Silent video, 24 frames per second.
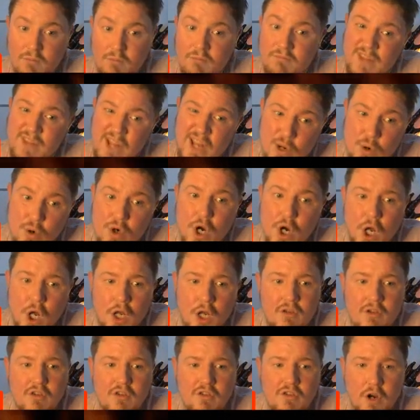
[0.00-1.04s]
Nico
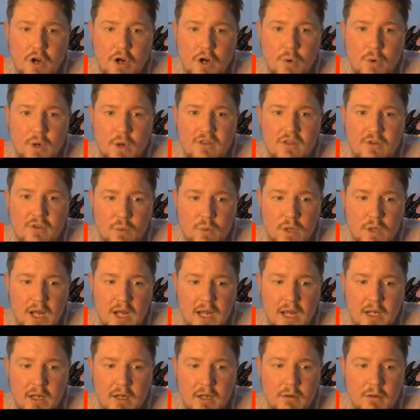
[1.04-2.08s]
Collins is there, who I do
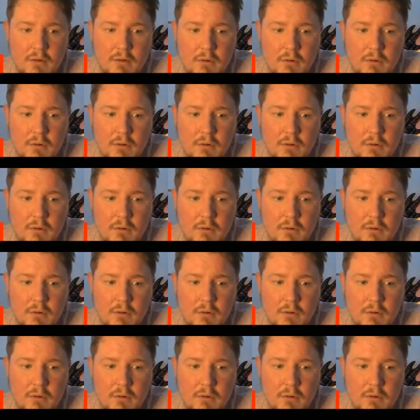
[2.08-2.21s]
like.